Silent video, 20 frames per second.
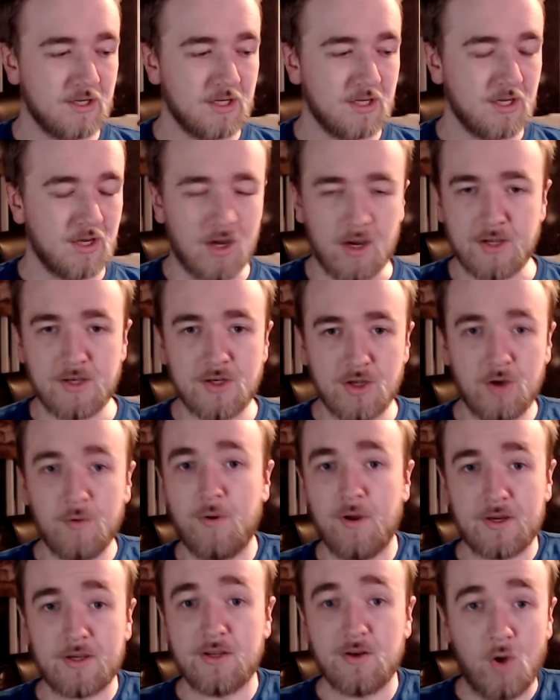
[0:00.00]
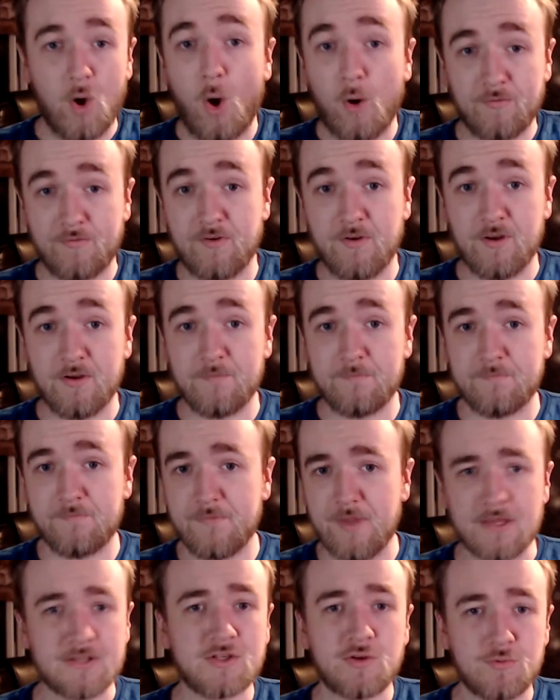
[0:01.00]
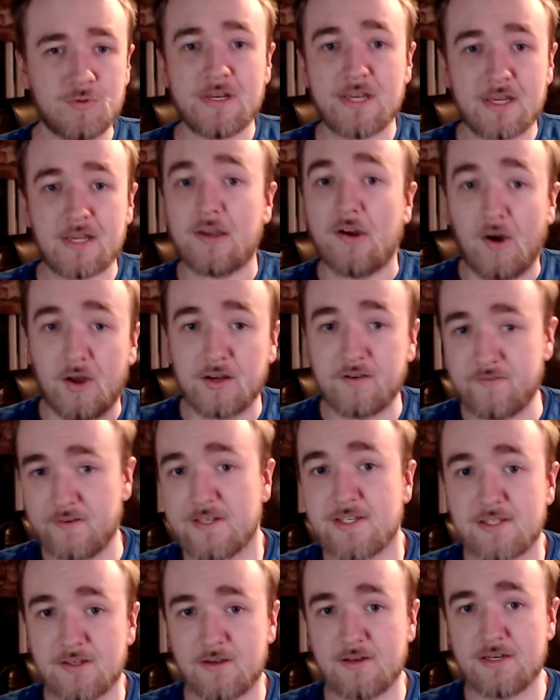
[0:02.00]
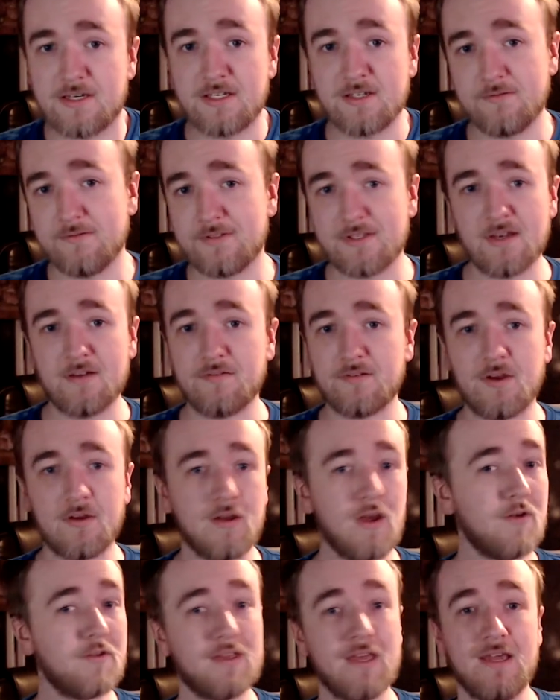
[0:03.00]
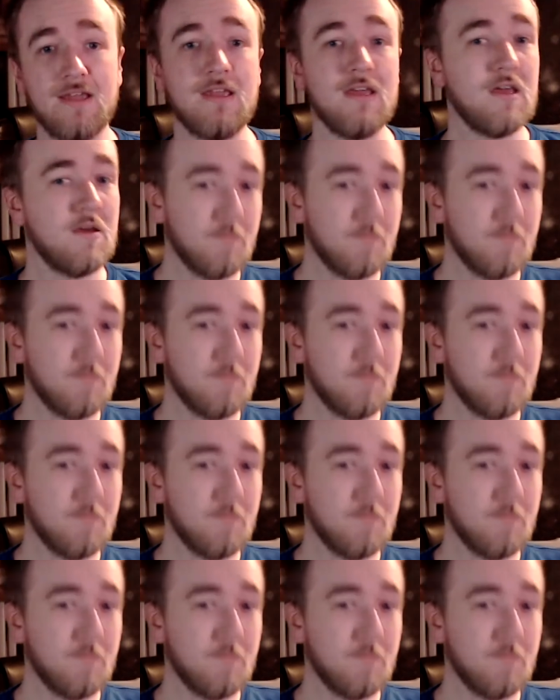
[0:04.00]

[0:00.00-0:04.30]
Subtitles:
I know I can offer a unique kind of insight into, instead of going, okay,